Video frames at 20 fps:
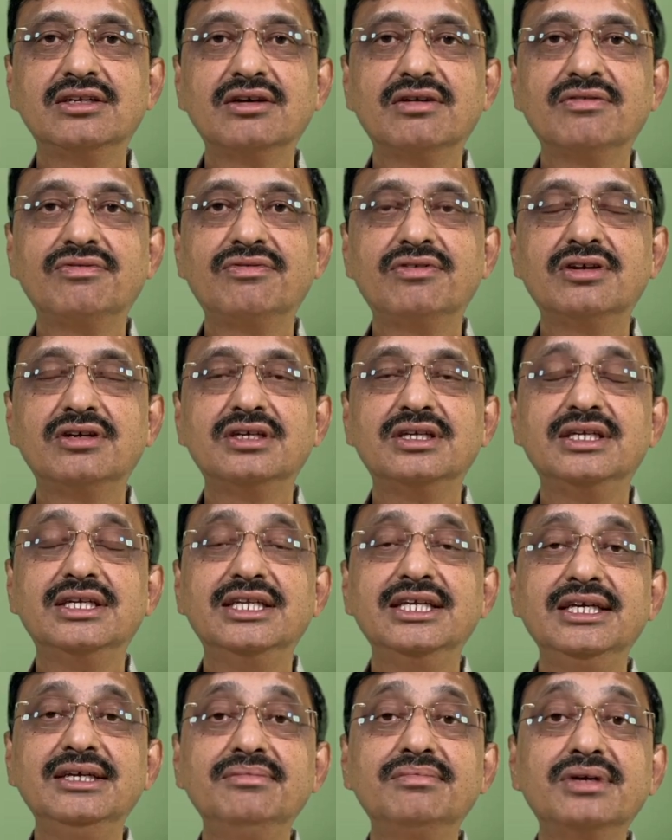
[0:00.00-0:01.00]
of
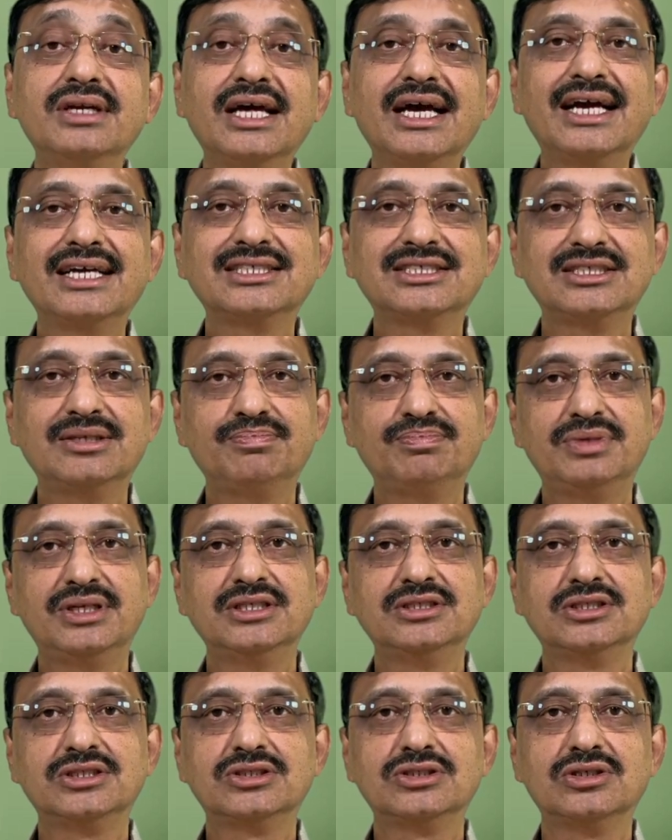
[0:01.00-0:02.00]
deemed
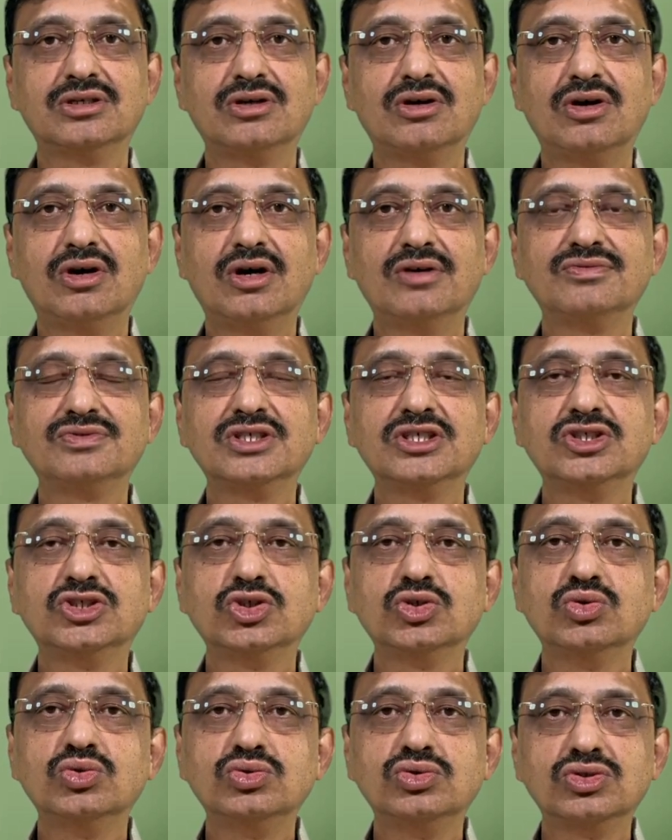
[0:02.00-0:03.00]
acceptance of such
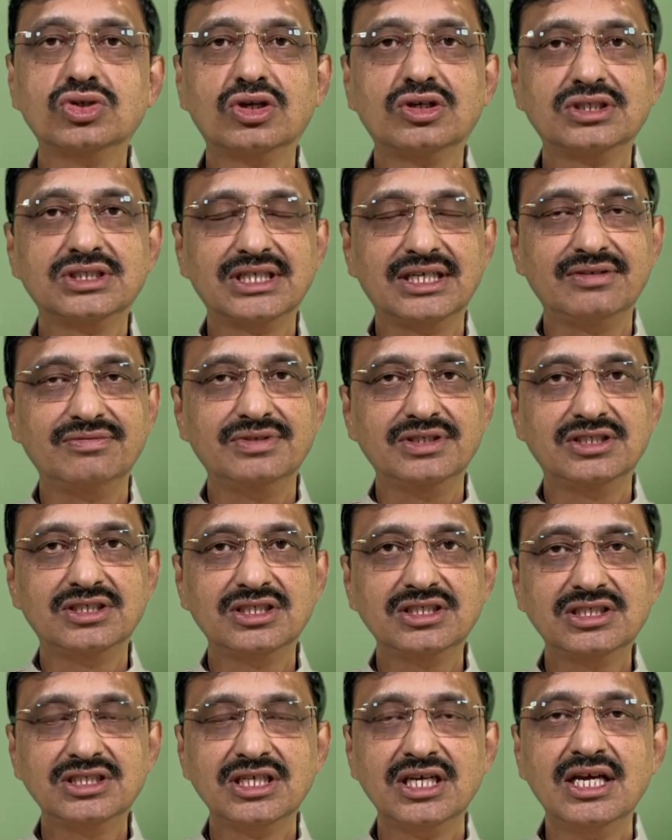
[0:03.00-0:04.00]
goods or
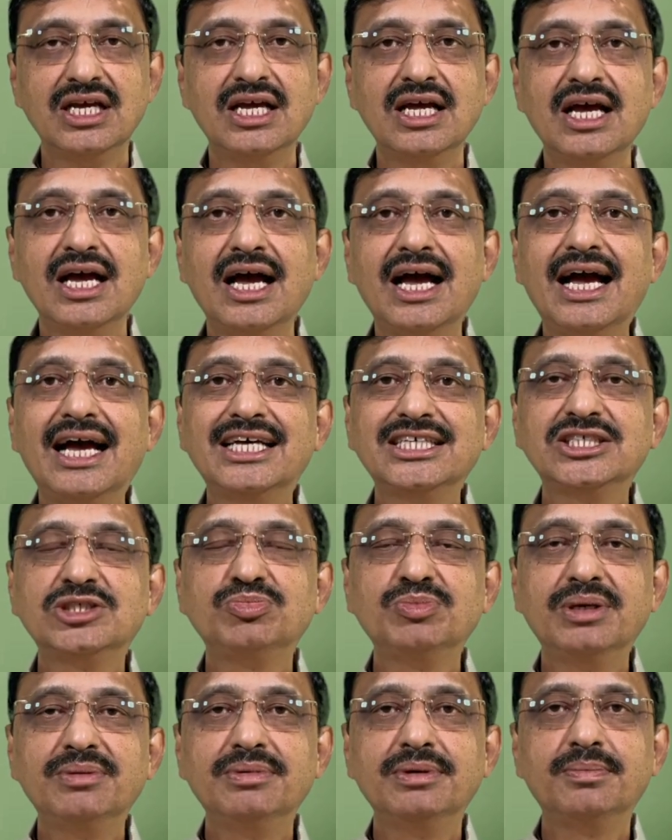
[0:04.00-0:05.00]
services as
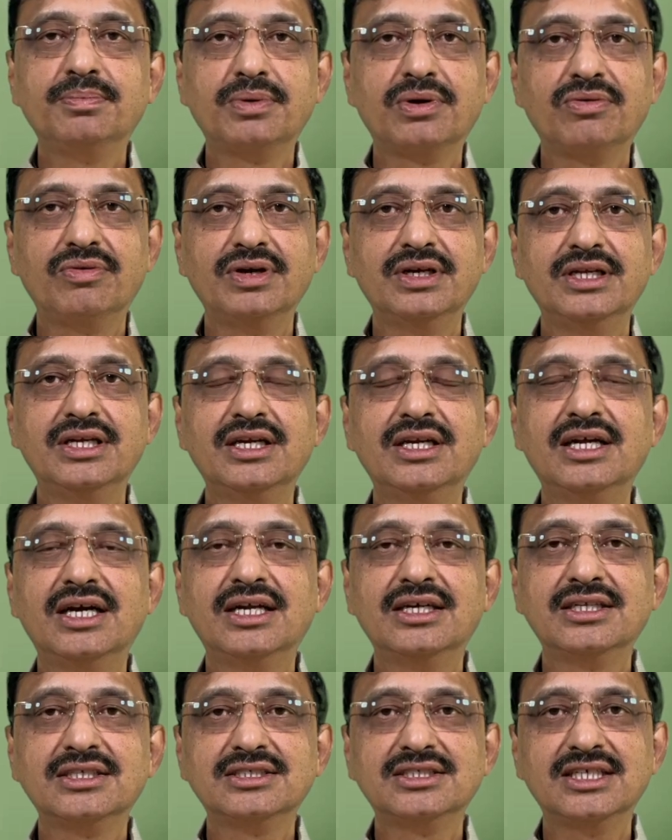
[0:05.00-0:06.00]
may be provided
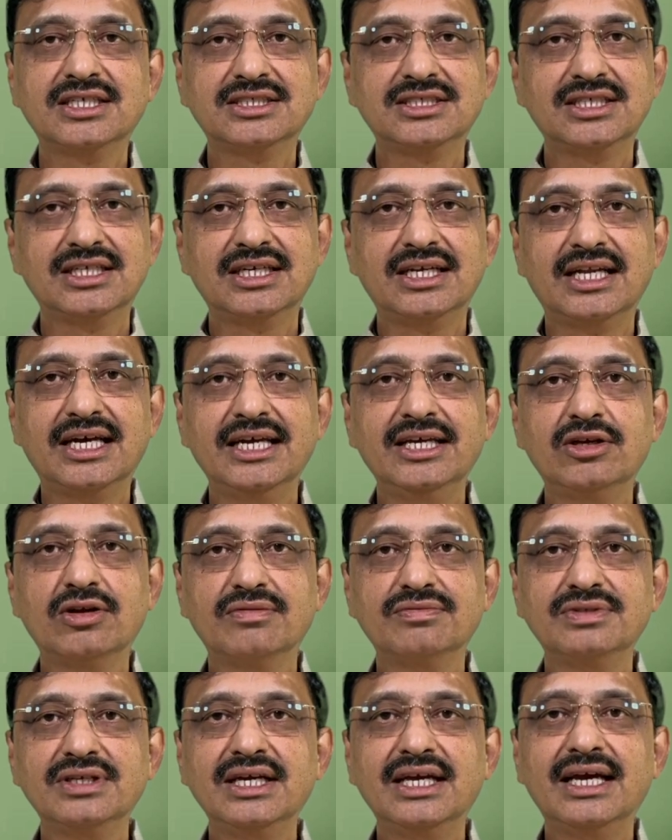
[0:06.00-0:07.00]
under Section 9
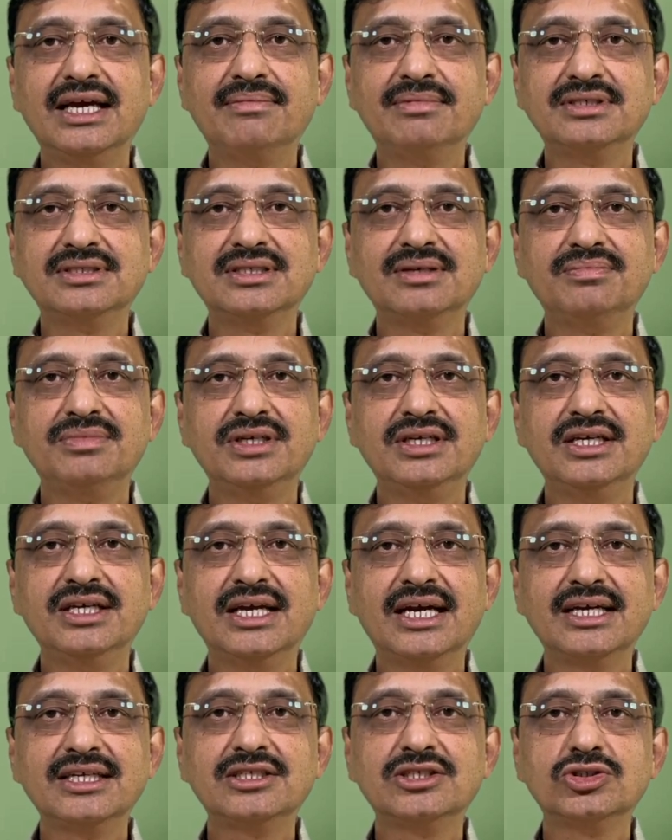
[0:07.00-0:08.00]
of the MSMED
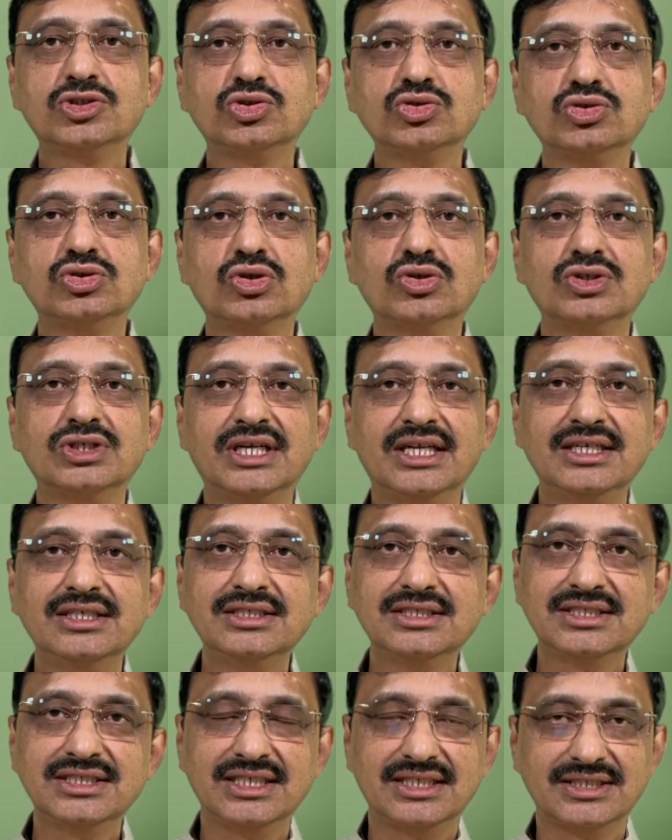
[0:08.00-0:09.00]
Act
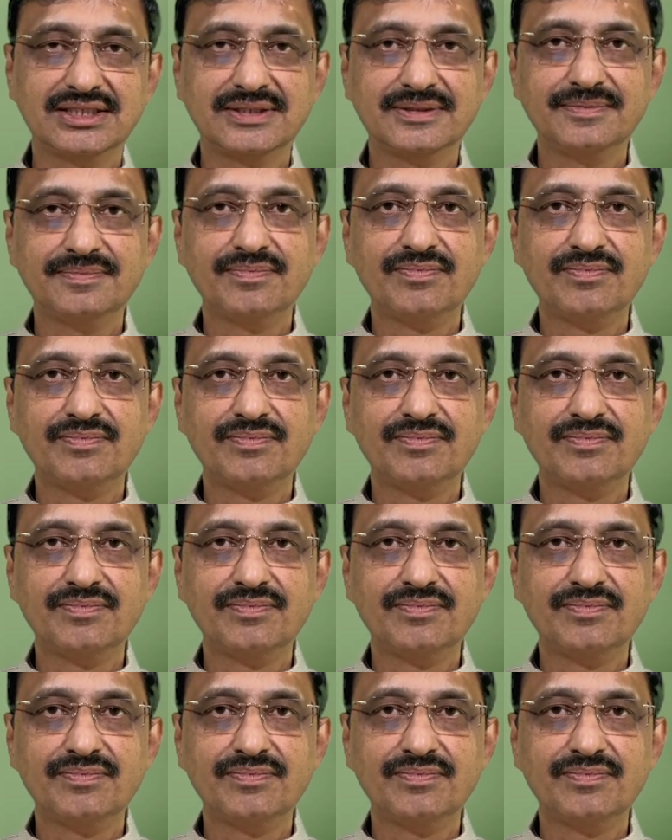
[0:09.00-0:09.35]
2006.